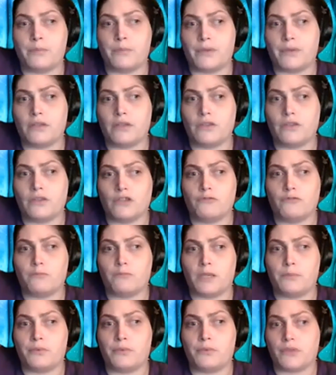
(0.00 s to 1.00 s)
but enough
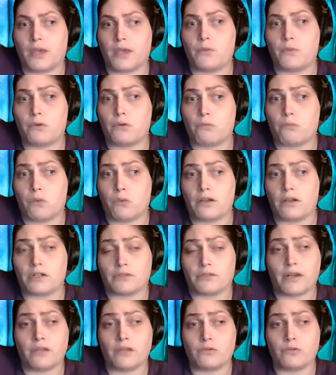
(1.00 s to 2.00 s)
people that were walking
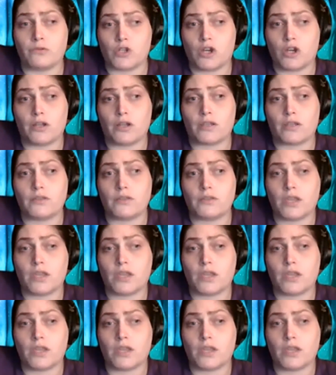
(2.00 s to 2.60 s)
around jogging.